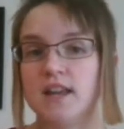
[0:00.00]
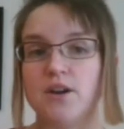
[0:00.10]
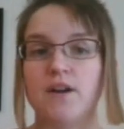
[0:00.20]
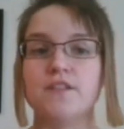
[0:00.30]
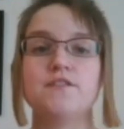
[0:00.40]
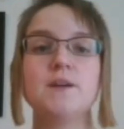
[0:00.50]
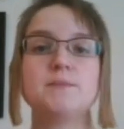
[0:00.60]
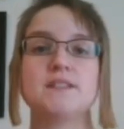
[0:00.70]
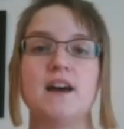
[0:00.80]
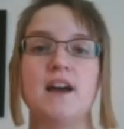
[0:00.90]
Now on the
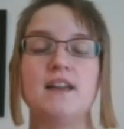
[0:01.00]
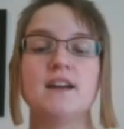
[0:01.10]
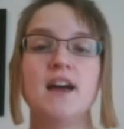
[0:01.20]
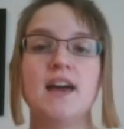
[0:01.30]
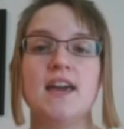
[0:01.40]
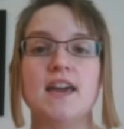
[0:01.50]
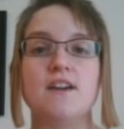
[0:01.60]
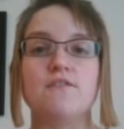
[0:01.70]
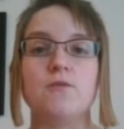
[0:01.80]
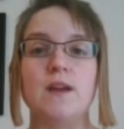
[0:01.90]
flip side,
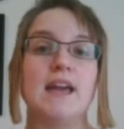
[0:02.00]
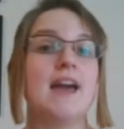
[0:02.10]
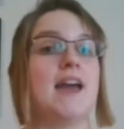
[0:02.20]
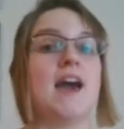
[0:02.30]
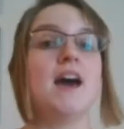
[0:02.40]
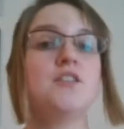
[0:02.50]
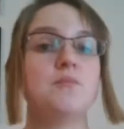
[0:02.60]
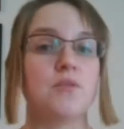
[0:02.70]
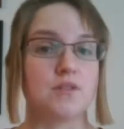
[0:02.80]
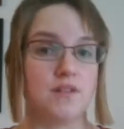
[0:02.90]
if we add
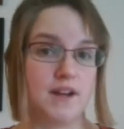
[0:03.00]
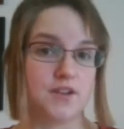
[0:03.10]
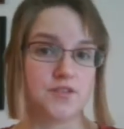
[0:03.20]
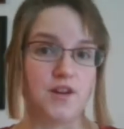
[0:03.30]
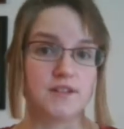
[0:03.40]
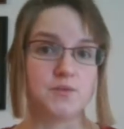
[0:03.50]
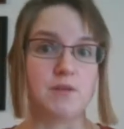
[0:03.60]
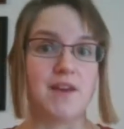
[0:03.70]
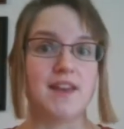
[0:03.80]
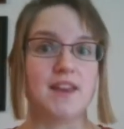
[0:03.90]
more electrons, we
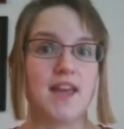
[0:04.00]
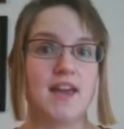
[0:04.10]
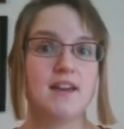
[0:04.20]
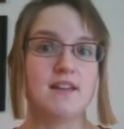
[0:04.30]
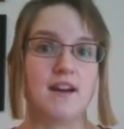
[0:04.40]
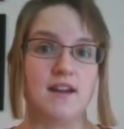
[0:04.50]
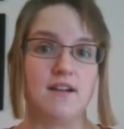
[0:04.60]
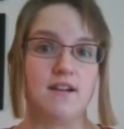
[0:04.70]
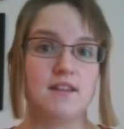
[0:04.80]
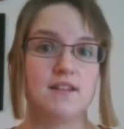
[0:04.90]
make an
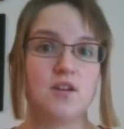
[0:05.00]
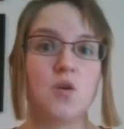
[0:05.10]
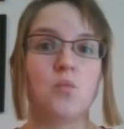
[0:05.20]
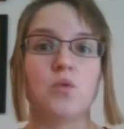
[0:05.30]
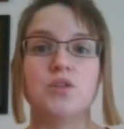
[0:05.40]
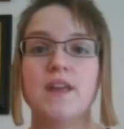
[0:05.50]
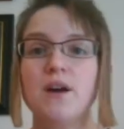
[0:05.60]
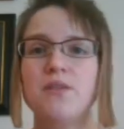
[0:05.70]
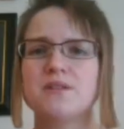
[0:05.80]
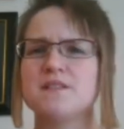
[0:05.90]
anion, well,
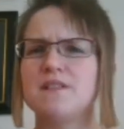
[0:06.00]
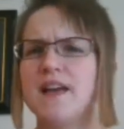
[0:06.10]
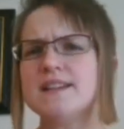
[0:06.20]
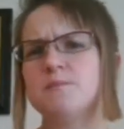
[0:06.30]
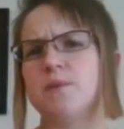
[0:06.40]
now there's less